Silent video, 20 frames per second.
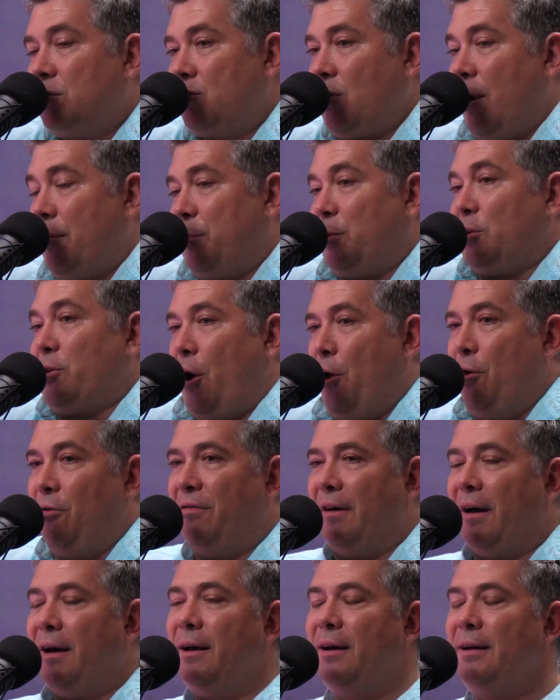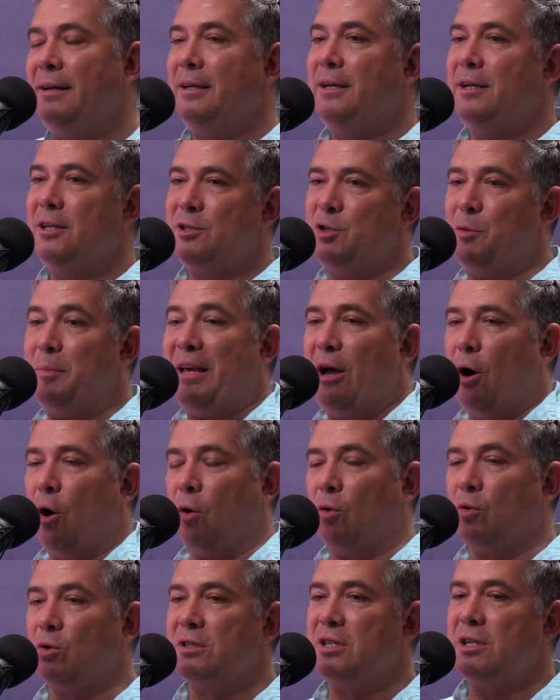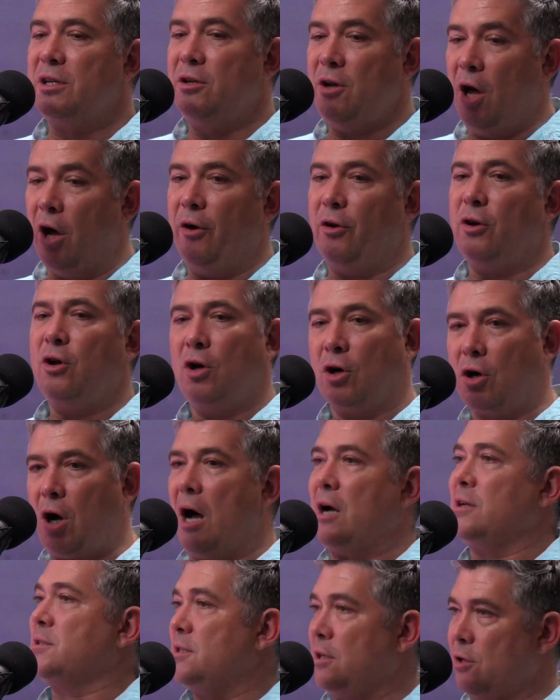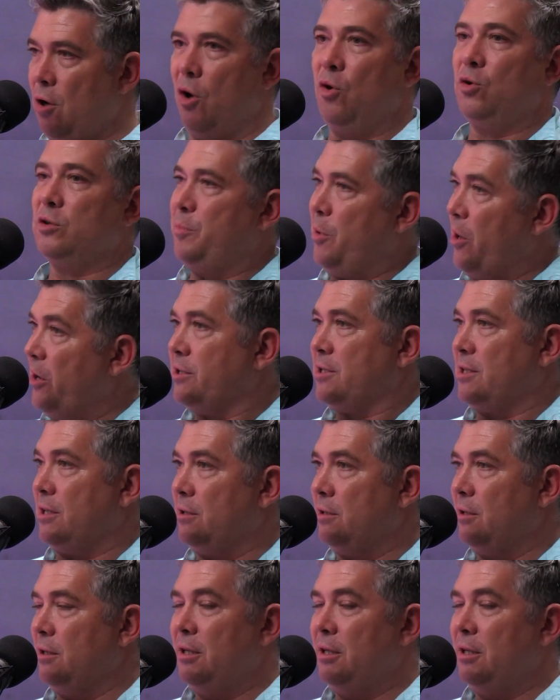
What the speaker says: crumpled over to be old. No, cast an old person.